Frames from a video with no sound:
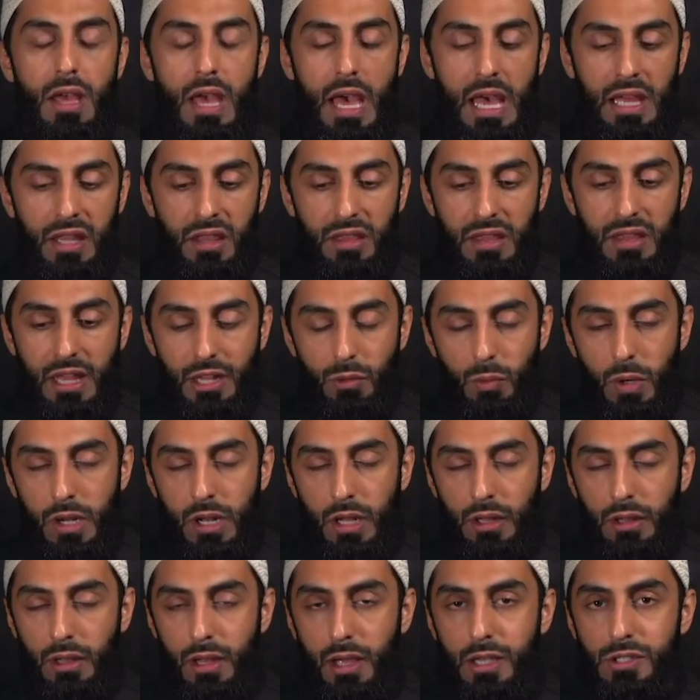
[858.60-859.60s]
And that when
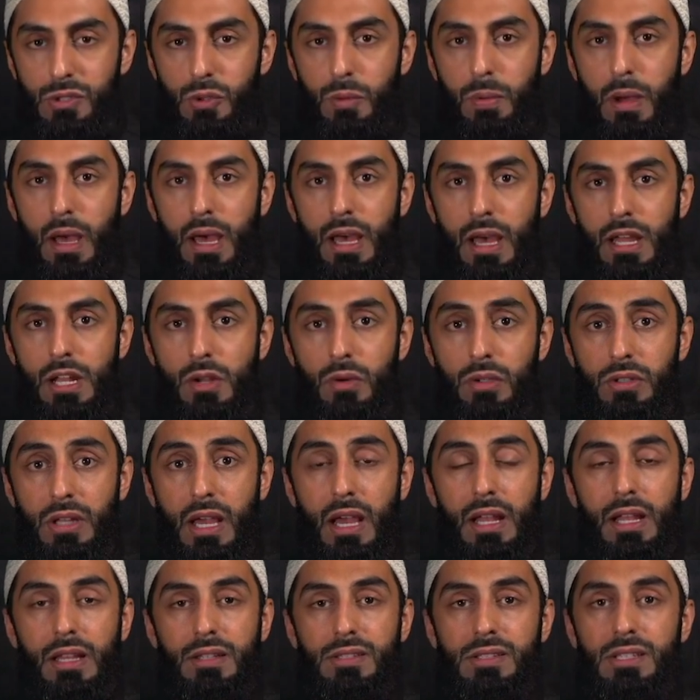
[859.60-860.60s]
Allah subhanahu wa
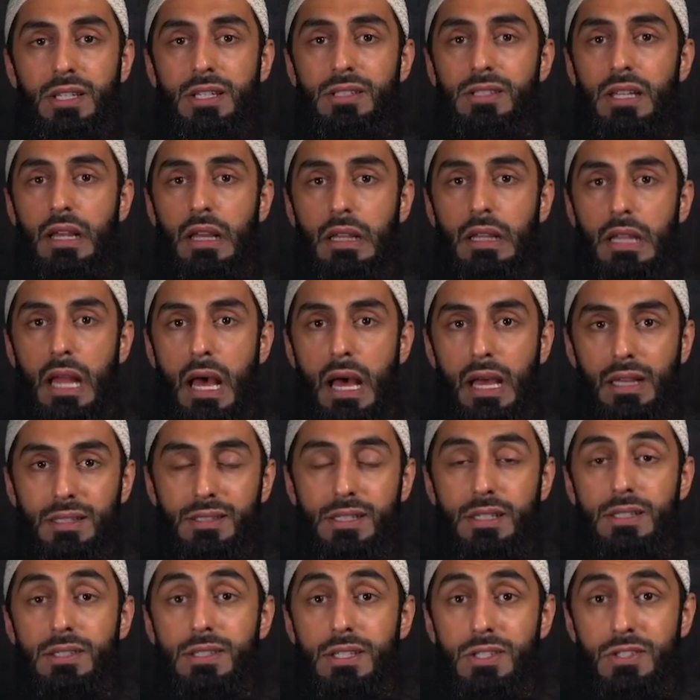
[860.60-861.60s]
ta'ala sees
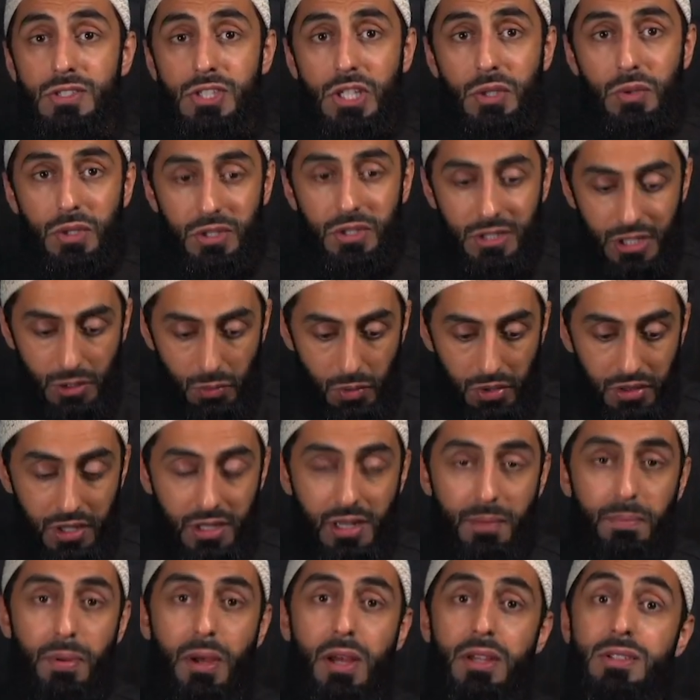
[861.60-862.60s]
ikhlas, sincerity within
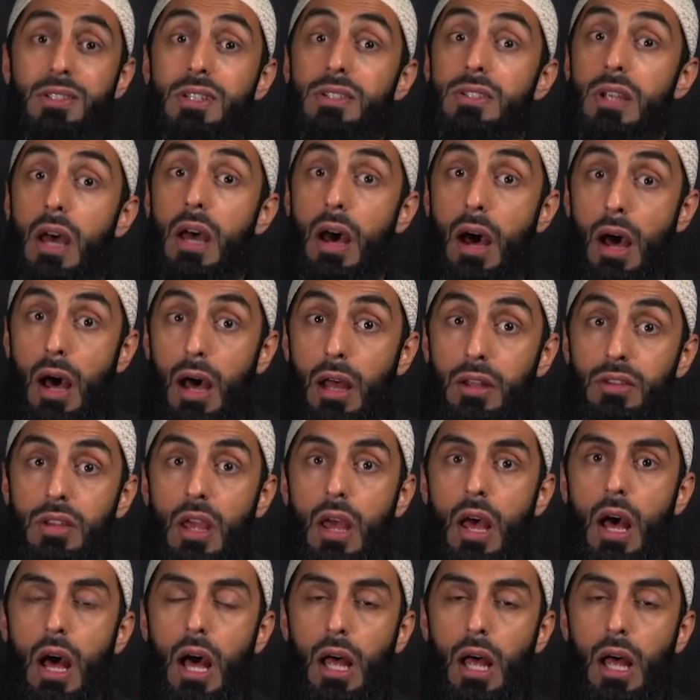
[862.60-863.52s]
a person's heart,